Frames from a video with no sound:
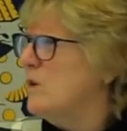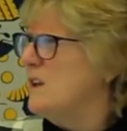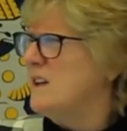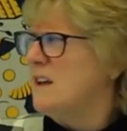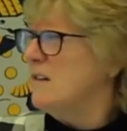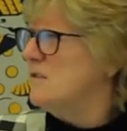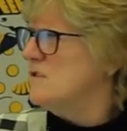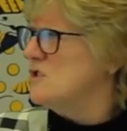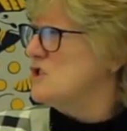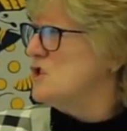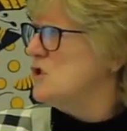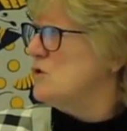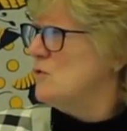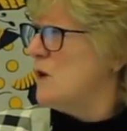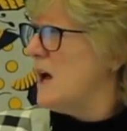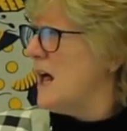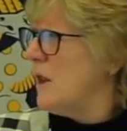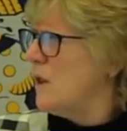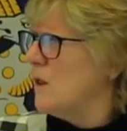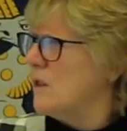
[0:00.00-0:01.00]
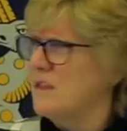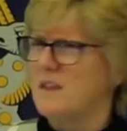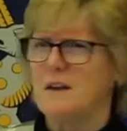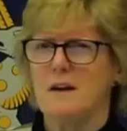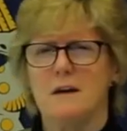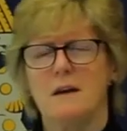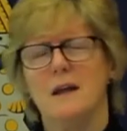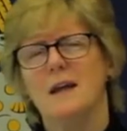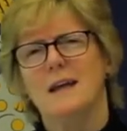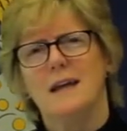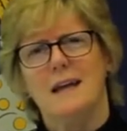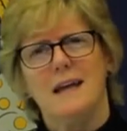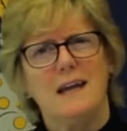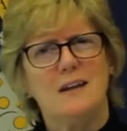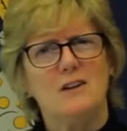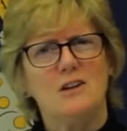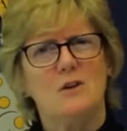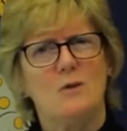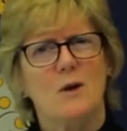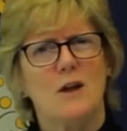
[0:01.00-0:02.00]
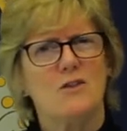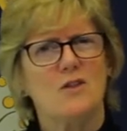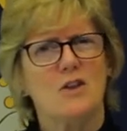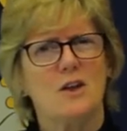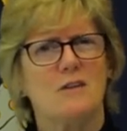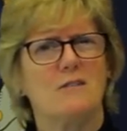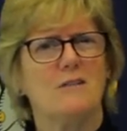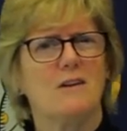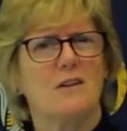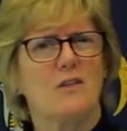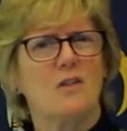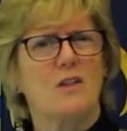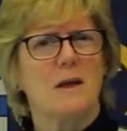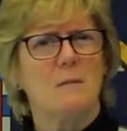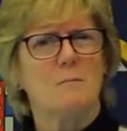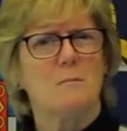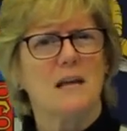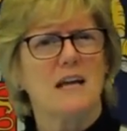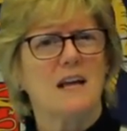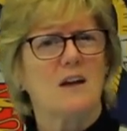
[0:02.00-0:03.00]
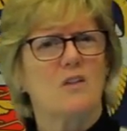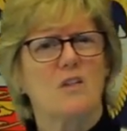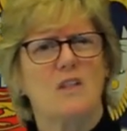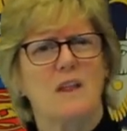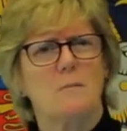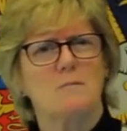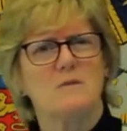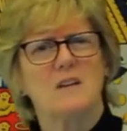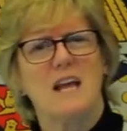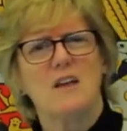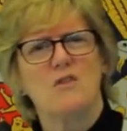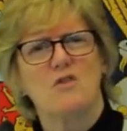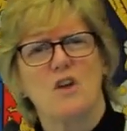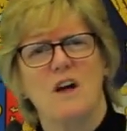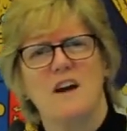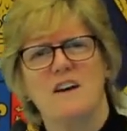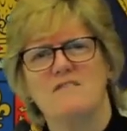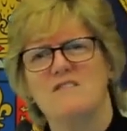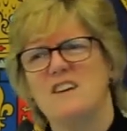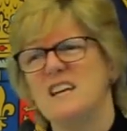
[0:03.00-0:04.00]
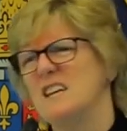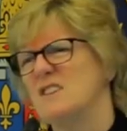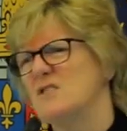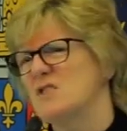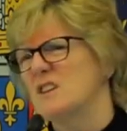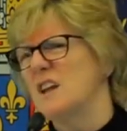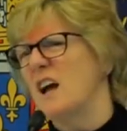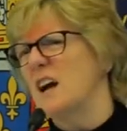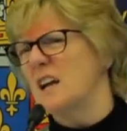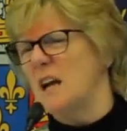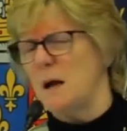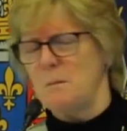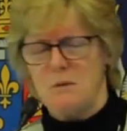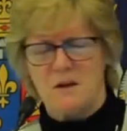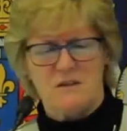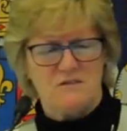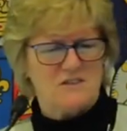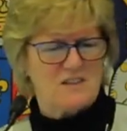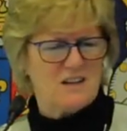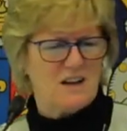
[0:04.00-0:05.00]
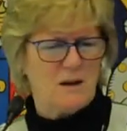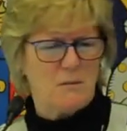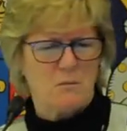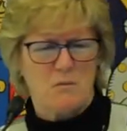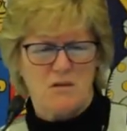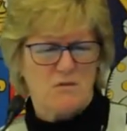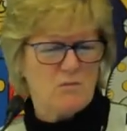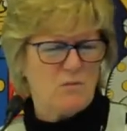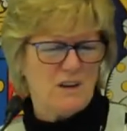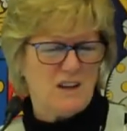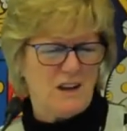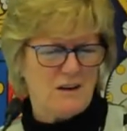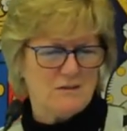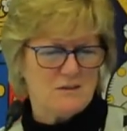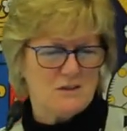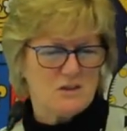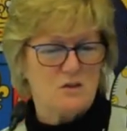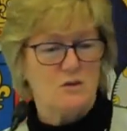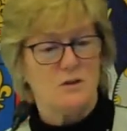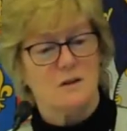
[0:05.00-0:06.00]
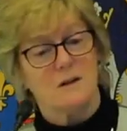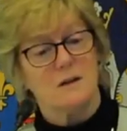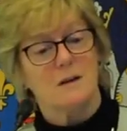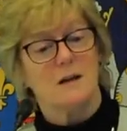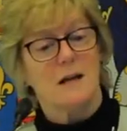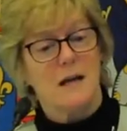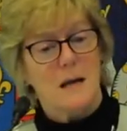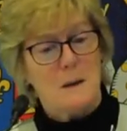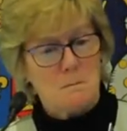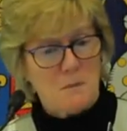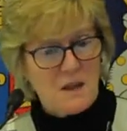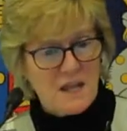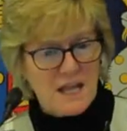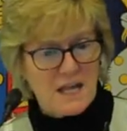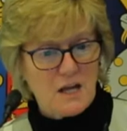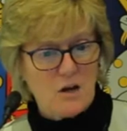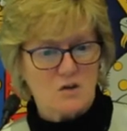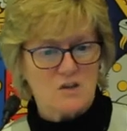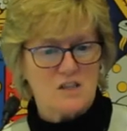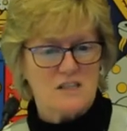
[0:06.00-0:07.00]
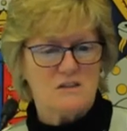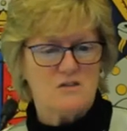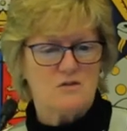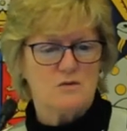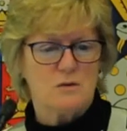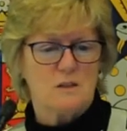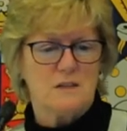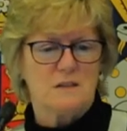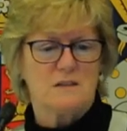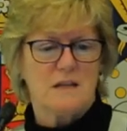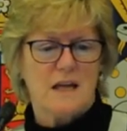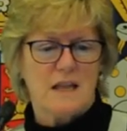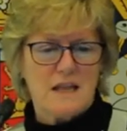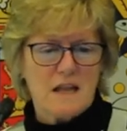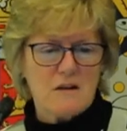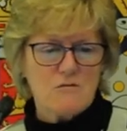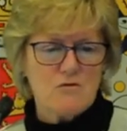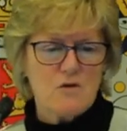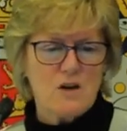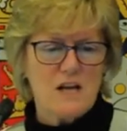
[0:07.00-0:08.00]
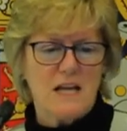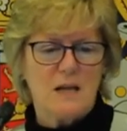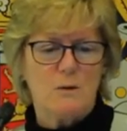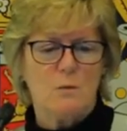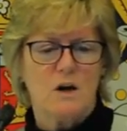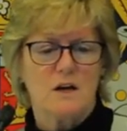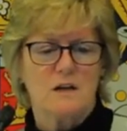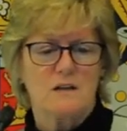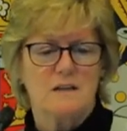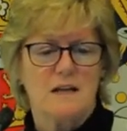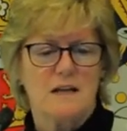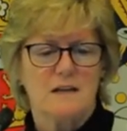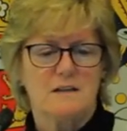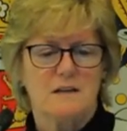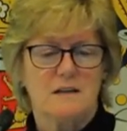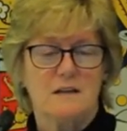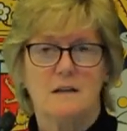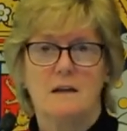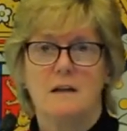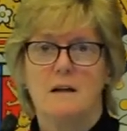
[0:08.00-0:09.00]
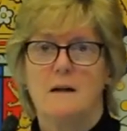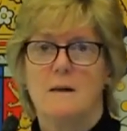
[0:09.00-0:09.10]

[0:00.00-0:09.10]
We don't do health in UN General Assembly, except HIV a couple of times. We don't do it. But they got into it, and they really worked at it.